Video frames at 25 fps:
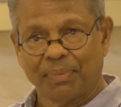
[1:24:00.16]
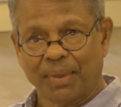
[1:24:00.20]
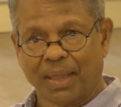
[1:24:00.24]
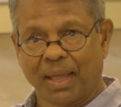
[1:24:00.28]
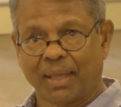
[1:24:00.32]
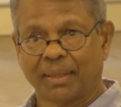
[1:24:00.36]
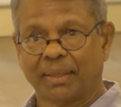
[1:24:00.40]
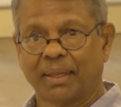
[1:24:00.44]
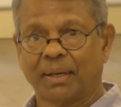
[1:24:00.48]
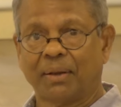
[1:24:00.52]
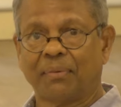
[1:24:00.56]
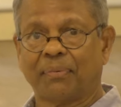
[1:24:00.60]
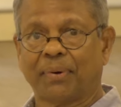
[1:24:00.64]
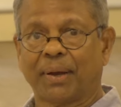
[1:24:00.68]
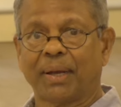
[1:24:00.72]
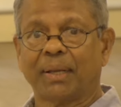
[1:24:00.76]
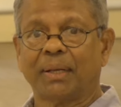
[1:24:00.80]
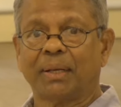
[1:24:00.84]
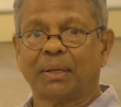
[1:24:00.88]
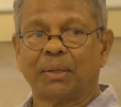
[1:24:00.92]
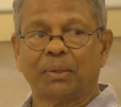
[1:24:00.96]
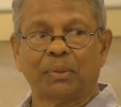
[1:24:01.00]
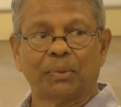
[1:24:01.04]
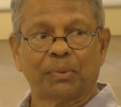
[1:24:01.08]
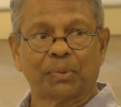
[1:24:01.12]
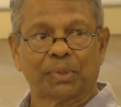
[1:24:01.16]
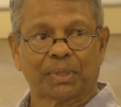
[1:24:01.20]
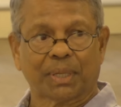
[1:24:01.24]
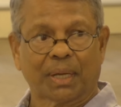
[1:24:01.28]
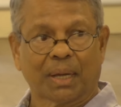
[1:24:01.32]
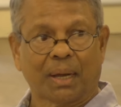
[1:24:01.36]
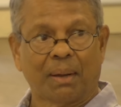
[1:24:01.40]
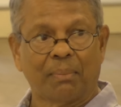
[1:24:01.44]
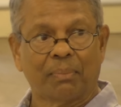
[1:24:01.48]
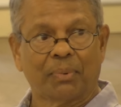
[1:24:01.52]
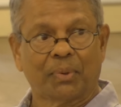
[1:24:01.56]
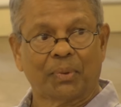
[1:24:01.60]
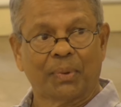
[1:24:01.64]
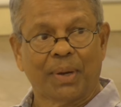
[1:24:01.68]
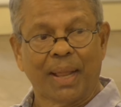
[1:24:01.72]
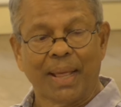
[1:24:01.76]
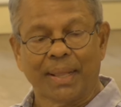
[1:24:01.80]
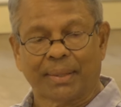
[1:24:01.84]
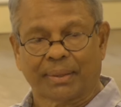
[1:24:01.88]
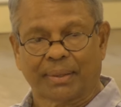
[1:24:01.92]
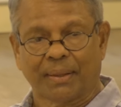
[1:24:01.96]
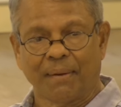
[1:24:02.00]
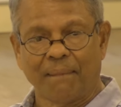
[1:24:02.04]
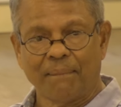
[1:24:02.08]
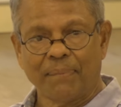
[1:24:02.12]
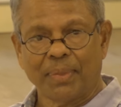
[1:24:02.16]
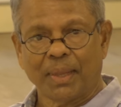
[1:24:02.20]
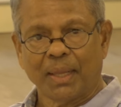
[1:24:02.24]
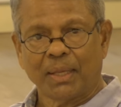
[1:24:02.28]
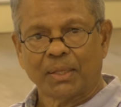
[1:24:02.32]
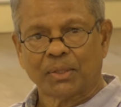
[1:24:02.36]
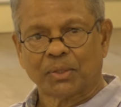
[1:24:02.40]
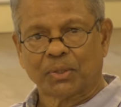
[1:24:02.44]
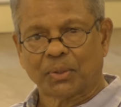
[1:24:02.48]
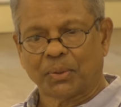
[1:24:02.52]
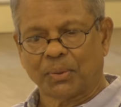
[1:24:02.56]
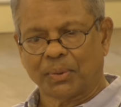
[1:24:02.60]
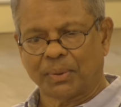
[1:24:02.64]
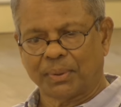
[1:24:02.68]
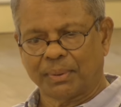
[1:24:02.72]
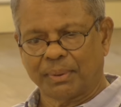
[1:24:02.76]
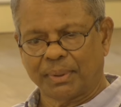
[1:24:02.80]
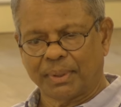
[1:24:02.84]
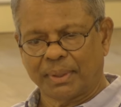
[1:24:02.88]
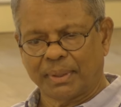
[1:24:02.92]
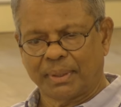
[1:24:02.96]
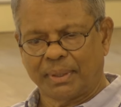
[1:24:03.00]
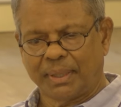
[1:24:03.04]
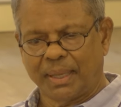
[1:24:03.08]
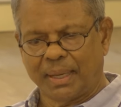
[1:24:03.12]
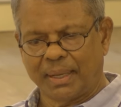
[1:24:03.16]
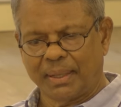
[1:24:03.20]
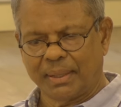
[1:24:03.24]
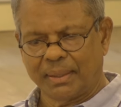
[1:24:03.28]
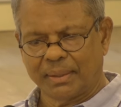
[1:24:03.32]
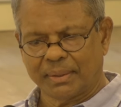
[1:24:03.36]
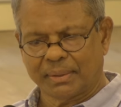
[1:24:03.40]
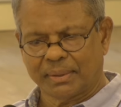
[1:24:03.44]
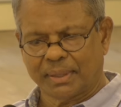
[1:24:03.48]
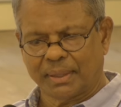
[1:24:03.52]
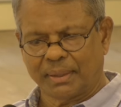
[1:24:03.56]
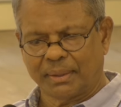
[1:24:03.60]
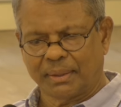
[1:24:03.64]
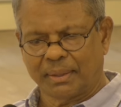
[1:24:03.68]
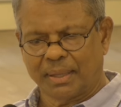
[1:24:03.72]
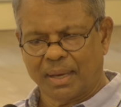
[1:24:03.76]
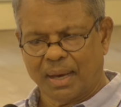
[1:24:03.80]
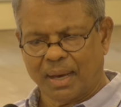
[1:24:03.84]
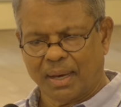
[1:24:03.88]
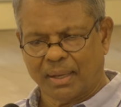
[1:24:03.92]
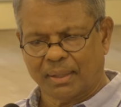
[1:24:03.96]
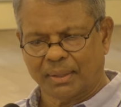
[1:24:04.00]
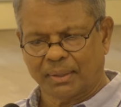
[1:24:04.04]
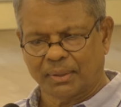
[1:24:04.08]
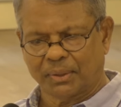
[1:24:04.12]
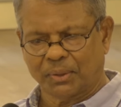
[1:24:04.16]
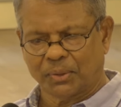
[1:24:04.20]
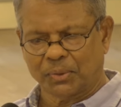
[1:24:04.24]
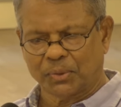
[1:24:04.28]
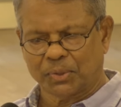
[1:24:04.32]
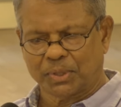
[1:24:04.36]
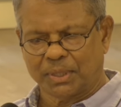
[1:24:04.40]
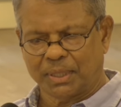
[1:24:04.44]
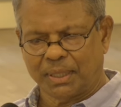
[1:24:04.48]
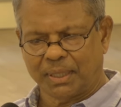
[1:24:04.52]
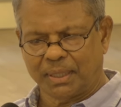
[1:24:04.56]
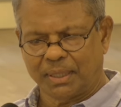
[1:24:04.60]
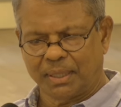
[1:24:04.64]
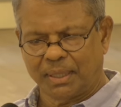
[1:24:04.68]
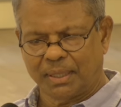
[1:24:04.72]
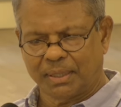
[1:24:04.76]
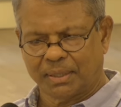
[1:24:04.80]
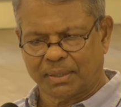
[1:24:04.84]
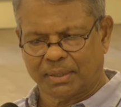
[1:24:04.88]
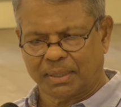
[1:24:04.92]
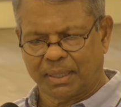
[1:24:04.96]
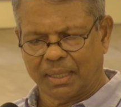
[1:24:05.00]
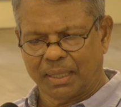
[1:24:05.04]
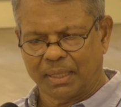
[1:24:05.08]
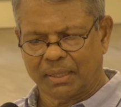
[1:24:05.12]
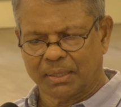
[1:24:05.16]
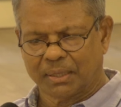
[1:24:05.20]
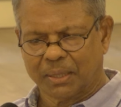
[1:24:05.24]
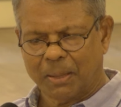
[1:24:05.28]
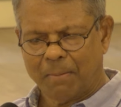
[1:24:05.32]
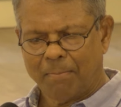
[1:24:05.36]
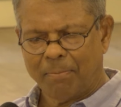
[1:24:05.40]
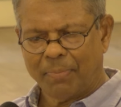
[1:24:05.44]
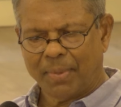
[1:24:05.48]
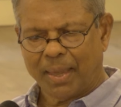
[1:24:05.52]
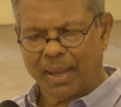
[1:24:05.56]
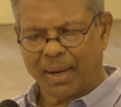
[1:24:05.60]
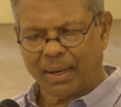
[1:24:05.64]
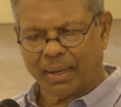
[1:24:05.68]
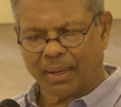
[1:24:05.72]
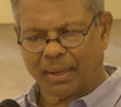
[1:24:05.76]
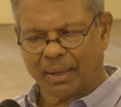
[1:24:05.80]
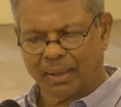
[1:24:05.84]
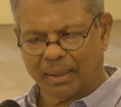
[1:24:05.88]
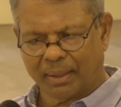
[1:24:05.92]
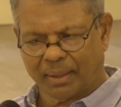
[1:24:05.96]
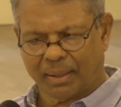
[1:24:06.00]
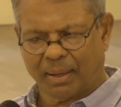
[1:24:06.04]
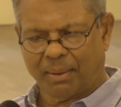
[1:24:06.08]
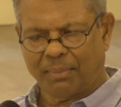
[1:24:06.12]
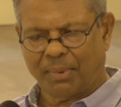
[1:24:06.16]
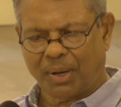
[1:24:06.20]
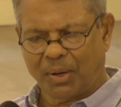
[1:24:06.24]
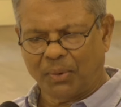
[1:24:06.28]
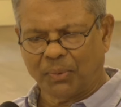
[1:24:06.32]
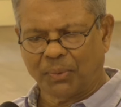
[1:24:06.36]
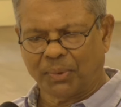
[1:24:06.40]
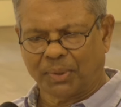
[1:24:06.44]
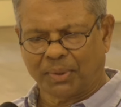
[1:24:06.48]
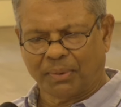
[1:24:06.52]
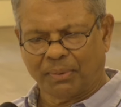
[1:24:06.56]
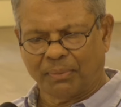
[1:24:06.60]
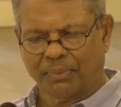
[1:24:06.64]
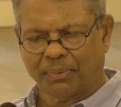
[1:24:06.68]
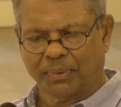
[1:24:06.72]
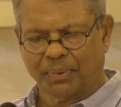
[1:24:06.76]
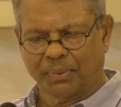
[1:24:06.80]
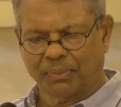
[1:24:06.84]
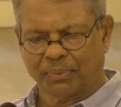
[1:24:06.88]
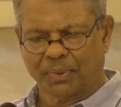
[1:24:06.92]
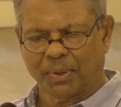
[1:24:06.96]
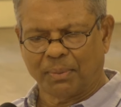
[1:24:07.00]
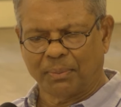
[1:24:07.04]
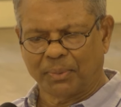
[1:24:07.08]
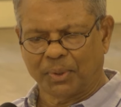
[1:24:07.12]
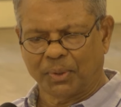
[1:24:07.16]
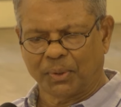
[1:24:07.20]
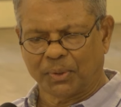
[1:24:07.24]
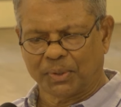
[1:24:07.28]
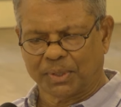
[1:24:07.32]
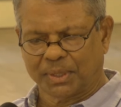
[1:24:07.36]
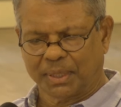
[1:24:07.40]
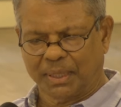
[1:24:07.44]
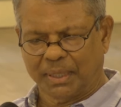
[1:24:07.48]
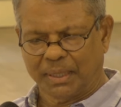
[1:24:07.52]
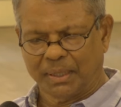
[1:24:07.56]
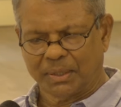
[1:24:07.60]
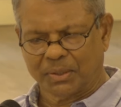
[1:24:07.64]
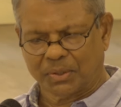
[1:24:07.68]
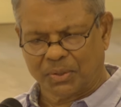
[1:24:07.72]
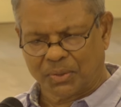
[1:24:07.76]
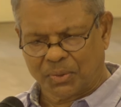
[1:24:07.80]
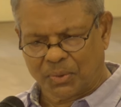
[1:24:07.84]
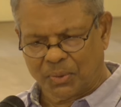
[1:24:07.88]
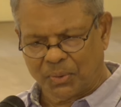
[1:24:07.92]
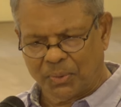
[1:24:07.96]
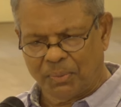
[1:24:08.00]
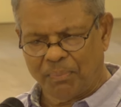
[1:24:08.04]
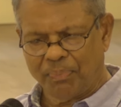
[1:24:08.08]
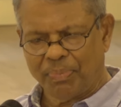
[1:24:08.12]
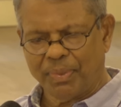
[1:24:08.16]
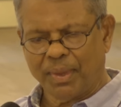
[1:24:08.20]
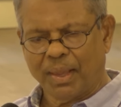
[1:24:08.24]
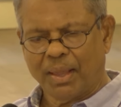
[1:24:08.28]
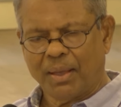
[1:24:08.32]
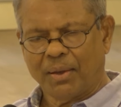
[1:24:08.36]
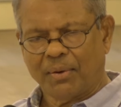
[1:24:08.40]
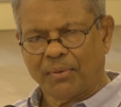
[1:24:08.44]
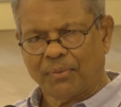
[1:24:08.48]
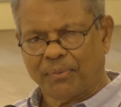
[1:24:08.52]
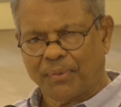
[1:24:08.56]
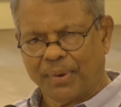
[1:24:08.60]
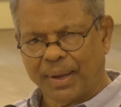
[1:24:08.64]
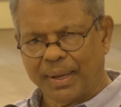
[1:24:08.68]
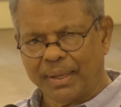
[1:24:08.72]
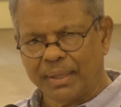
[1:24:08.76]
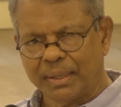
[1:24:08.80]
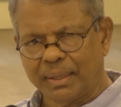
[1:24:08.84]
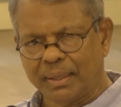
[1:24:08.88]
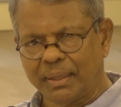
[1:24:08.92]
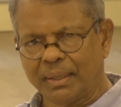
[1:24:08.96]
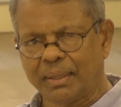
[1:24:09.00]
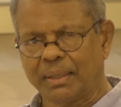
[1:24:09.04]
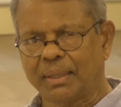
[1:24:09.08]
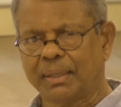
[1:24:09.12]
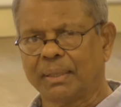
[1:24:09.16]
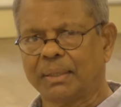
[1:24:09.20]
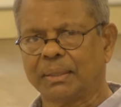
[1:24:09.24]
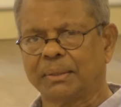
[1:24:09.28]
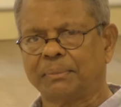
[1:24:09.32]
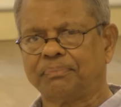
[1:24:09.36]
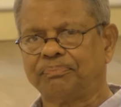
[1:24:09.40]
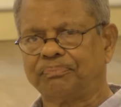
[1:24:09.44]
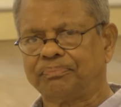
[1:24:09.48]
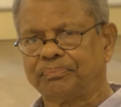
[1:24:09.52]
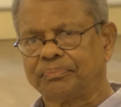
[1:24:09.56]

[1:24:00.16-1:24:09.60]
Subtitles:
And then finally you succumb to death. So then Siddhartha, to see these things and come out from those things to find the